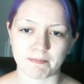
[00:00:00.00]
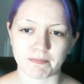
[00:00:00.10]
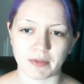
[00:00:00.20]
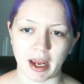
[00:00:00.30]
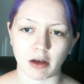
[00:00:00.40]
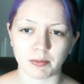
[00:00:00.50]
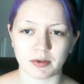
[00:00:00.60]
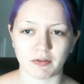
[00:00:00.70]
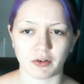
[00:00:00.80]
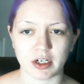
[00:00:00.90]
help
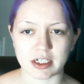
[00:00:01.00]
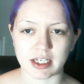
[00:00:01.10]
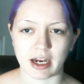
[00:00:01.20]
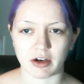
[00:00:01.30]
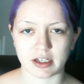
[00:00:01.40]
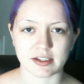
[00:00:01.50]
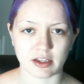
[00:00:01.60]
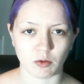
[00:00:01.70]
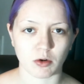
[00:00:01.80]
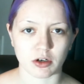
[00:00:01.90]
different areas in
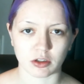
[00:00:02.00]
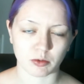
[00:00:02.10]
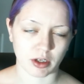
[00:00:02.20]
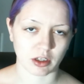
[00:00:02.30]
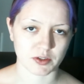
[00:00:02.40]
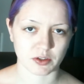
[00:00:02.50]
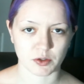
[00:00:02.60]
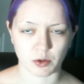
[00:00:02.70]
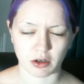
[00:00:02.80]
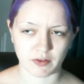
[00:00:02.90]
the world while also
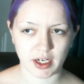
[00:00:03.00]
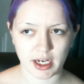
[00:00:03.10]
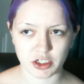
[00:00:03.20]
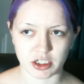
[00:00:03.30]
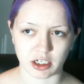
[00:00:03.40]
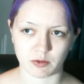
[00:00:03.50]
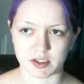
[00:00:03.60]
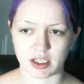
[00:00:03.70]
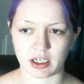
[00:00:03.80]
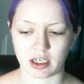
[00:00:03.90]
sort of vacationing. It
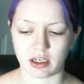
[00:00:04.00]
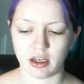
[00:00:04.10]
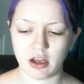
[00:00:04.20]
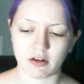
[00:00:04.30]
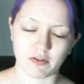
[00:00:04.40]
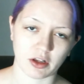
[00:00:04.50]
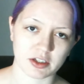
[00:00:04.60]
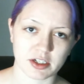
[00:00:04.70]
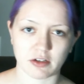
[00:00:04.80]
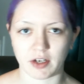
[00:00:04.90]
was like a
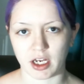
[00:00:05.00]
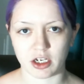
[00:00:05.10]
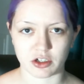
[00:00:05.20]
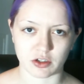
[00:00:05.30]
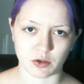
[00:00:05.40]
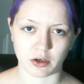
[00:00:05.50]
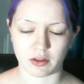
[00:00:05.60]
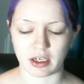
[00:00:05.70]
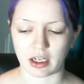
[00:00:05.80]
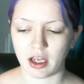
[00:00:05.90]
volunteer vacation sort of
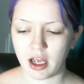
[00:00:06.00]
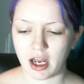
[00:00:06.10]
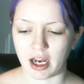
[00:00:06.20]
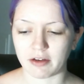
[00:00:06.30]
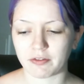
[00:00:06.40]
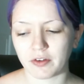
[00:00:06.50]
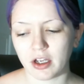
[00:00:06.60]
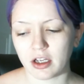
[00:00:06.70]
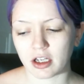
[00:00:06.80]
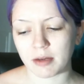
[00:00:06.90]
thing. I've
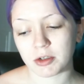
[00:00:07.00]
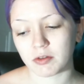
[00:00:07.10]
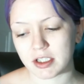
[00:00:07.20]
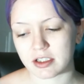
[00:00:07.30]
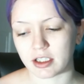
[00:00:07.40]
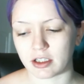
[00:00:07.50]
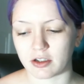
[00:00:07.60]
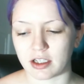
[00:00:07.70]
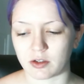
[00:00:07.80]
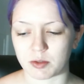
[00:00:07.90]
come to recently learn
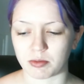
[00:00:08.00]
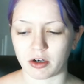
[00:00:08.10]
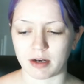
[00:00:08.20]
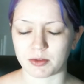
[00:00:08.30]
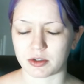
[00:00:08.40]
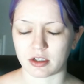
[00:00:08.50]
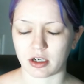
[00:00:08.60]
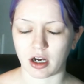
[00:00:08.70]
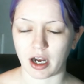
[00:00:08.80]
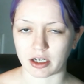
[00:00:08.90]
that those programs
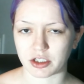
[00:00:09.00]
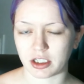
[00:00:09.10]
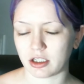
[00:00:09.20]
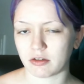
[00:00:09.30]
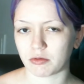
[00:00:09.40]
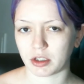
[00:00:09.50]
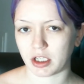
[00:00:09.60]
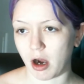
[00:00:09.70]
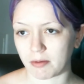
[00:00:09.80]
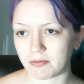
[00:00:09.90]
are actually really
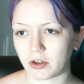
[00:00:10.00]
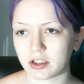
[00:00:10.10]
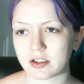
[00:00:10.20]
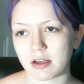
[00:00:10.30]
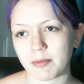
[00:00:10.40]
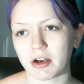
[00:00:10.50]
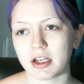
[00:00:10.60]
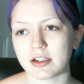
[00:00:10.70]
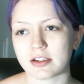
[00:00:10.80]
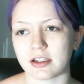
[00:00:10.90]
harmful in some
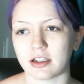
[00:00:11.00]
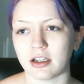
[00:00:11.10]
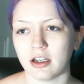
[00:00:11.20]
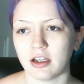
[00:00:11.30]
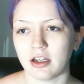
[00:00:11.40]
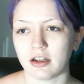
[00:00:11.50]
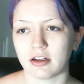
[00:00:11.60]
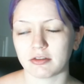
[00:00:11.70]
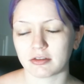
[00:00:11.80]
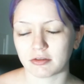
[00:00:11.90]
areas and
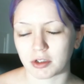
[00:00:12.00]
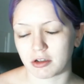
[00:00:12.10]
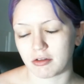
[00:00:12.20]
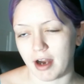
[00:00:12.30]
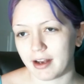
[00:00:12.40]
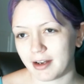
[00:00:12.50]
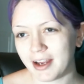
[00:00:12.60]
regret